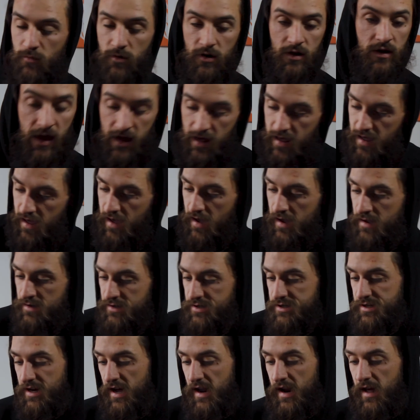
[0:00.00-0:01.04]
one. And
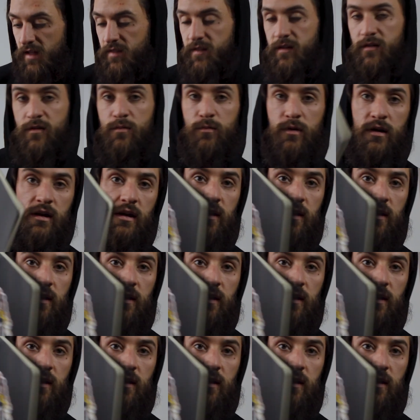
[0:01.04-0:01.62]
shout out this one,